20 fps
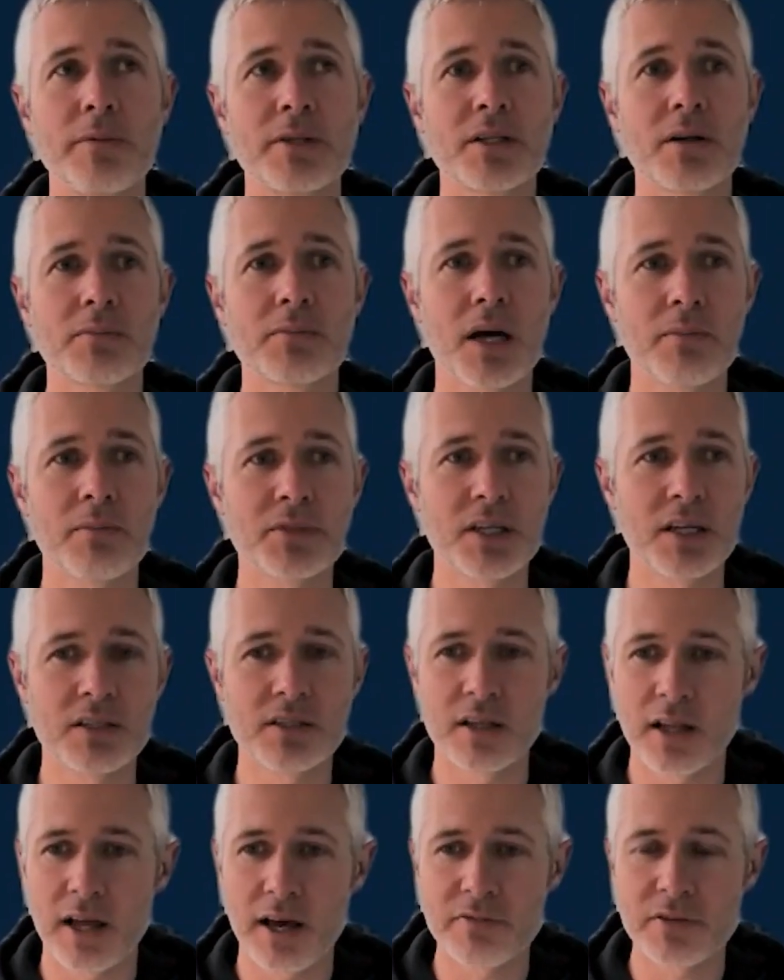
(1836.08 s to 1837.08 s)
mean, sometimes
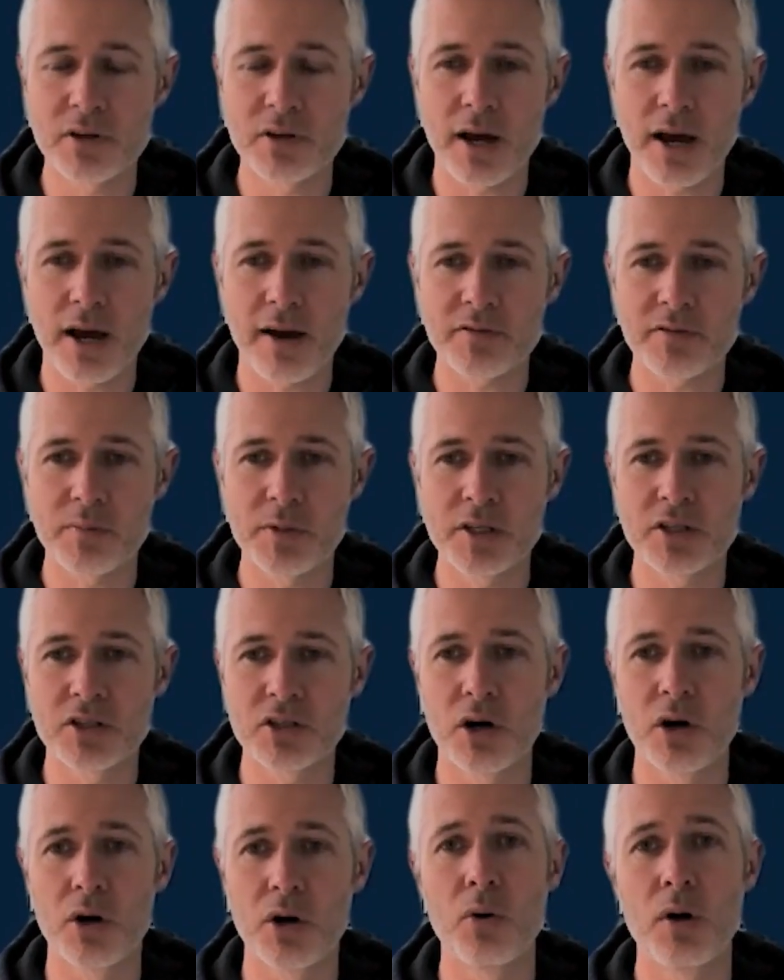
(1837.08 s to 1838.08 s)
things in life don't have to be
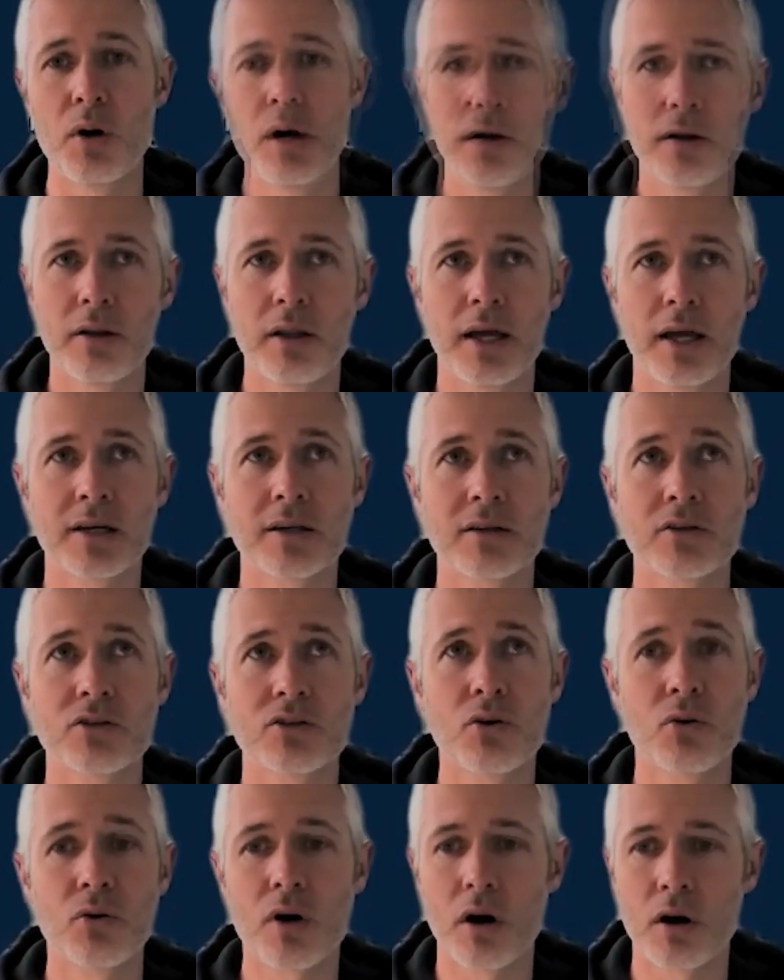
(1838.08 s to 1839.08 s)
so
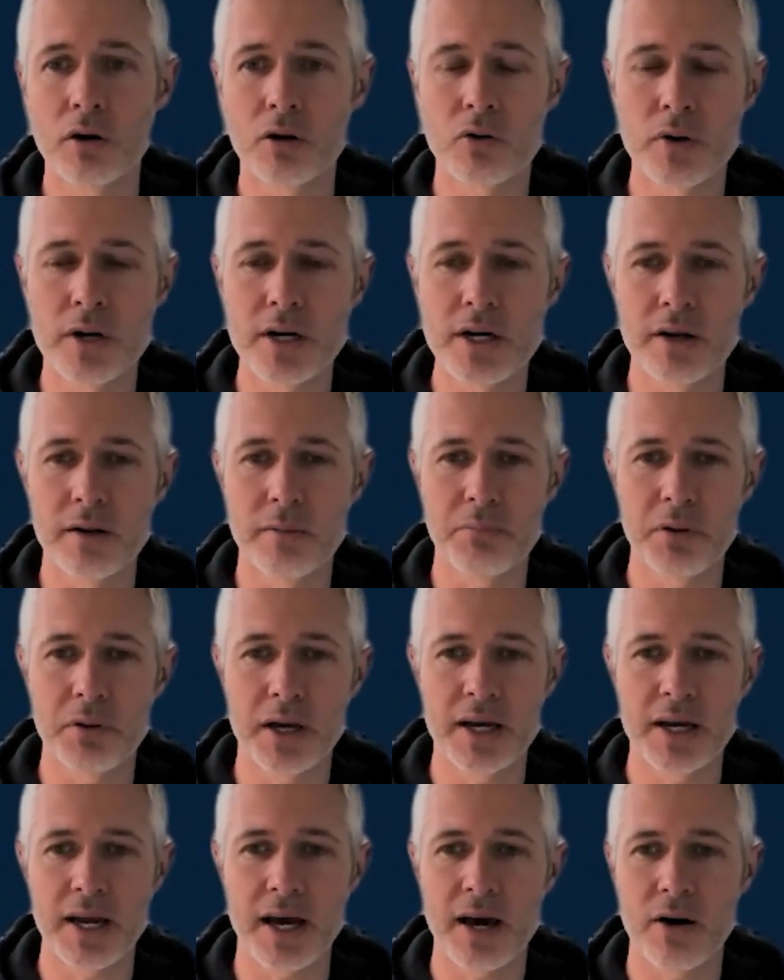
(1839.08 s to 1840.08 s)
concrete and
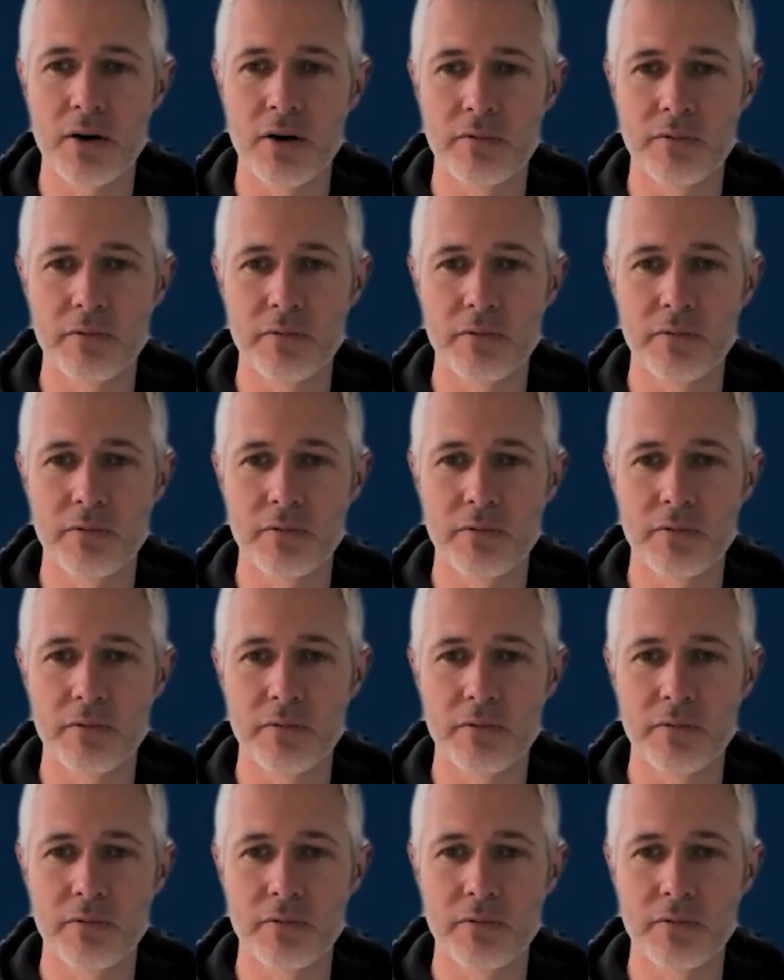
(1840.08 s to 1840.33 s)
planned out.